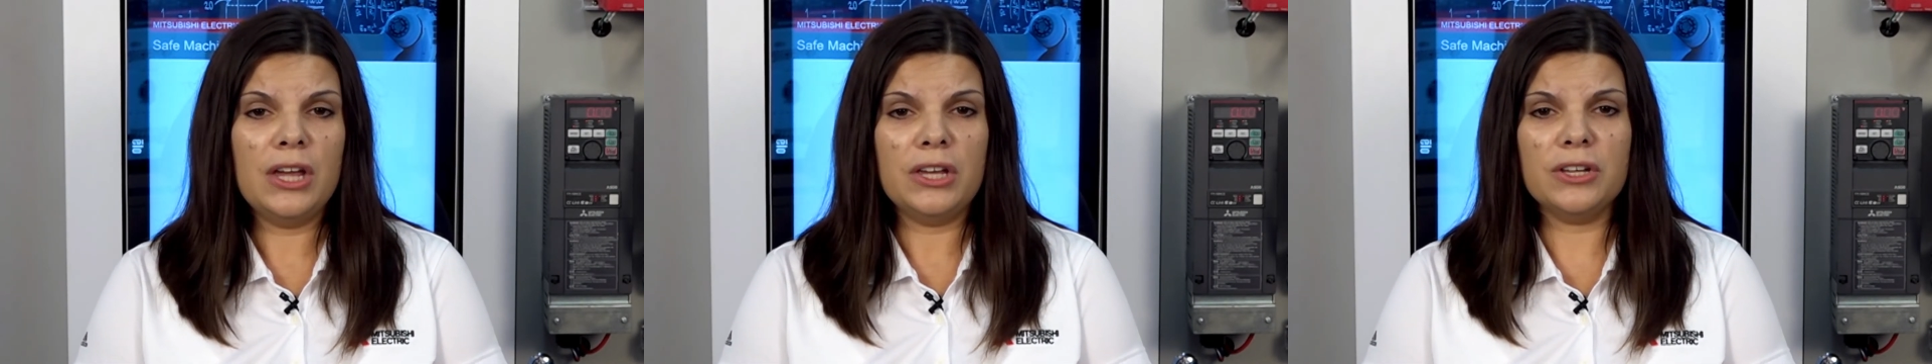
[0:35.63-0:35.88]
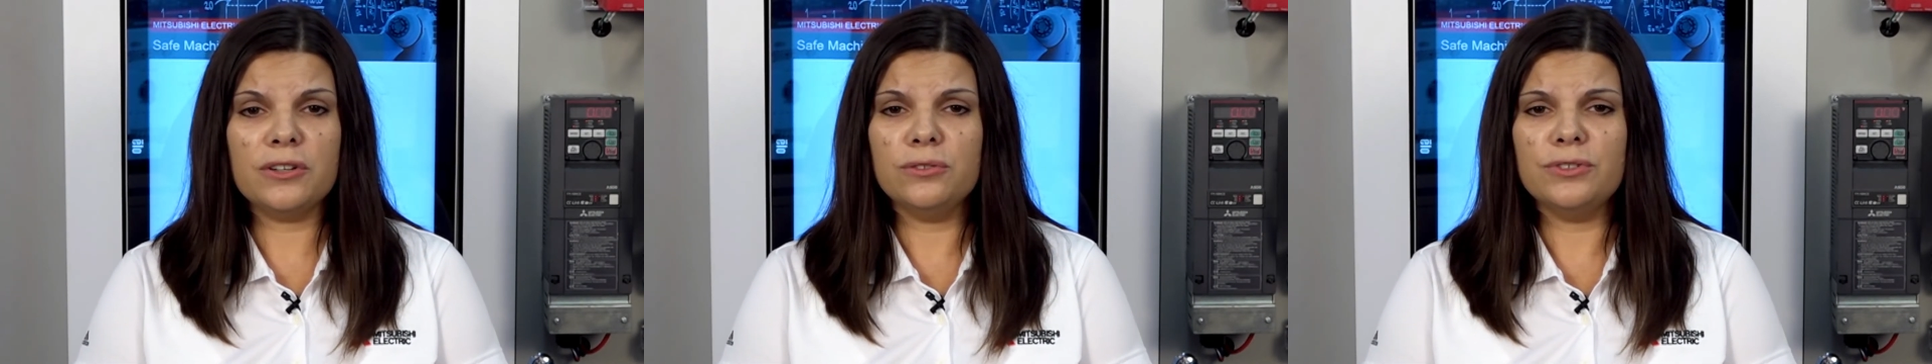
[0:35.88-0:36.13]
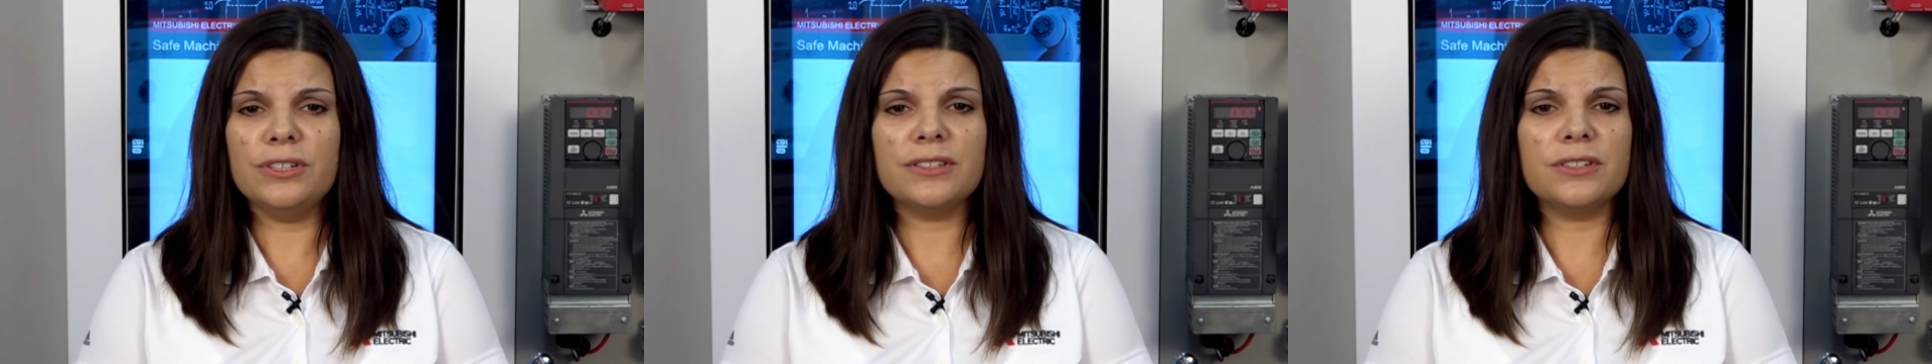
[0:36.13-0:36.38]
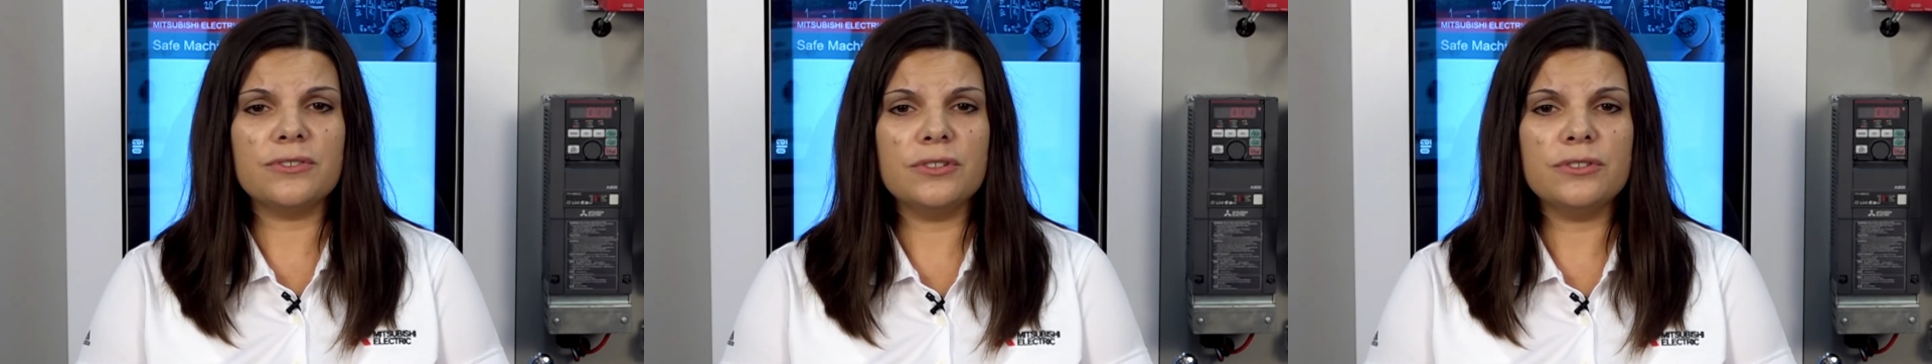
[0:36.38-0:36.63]

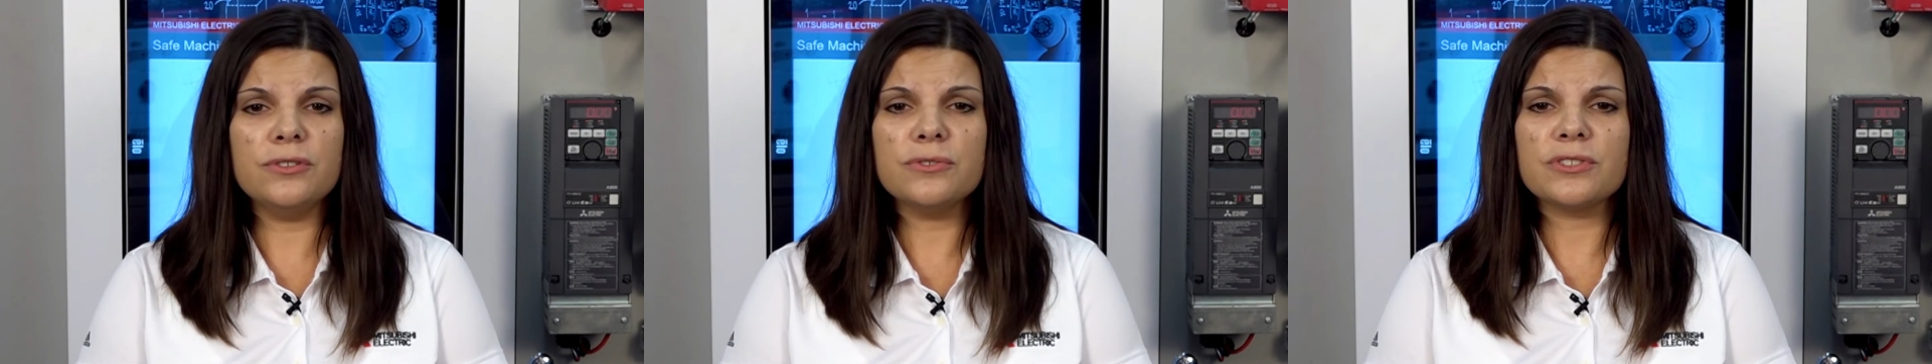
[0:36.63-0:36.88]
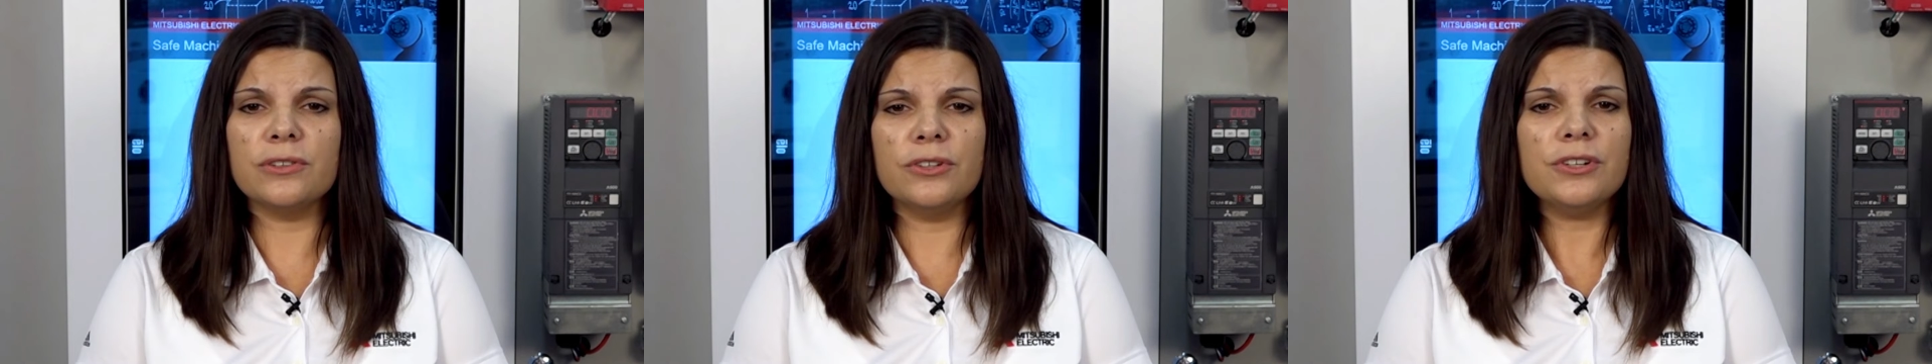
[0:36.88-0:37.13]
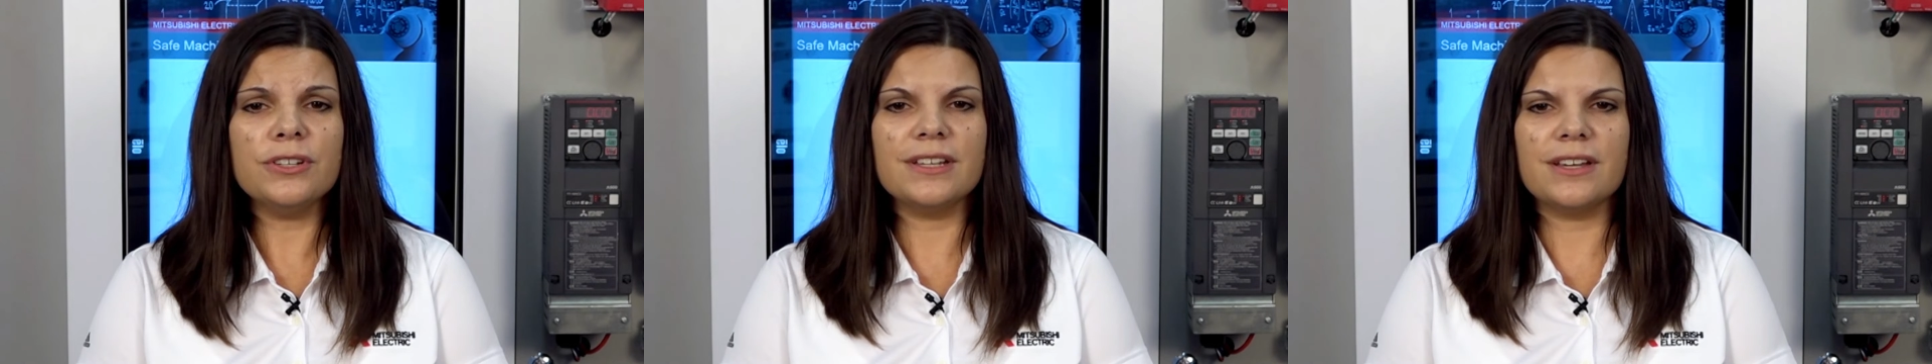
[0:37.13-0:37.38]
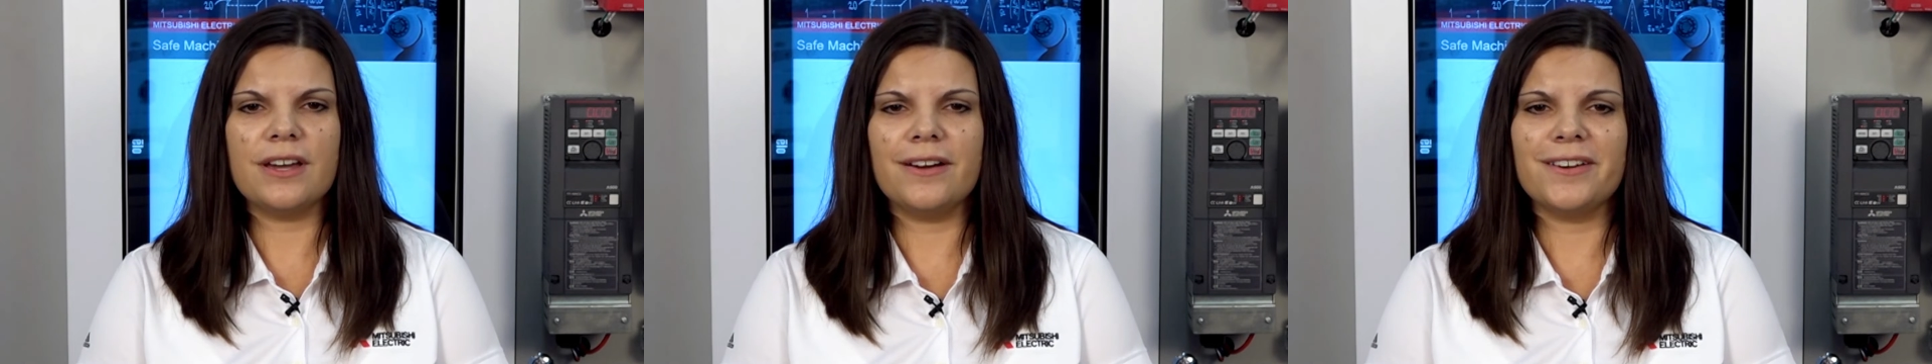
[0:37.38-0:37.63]
including the reduced
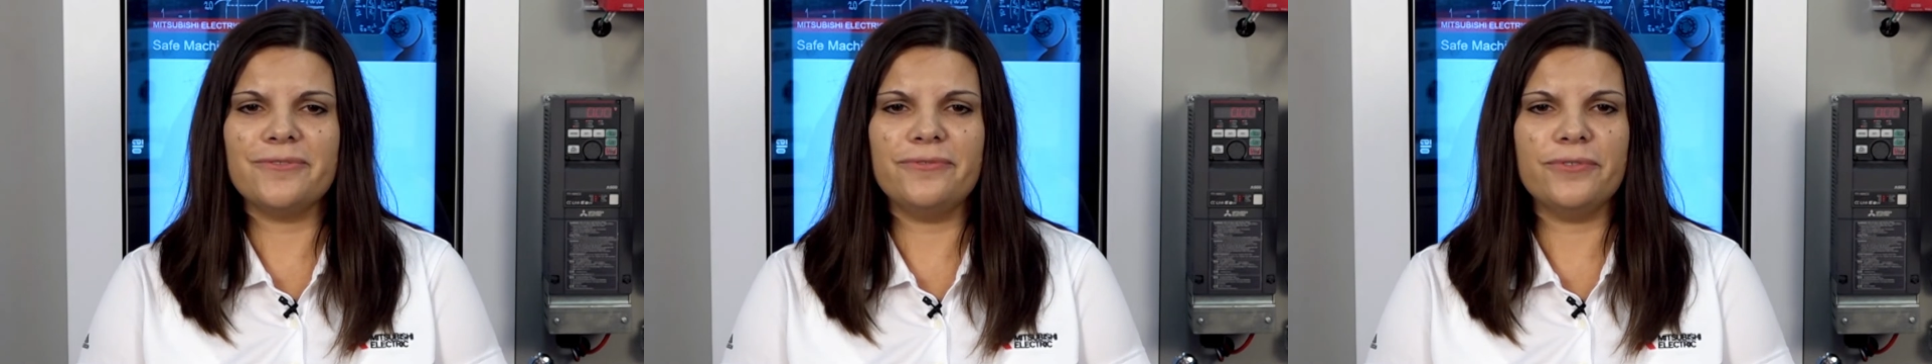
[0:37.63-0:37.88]
learning curve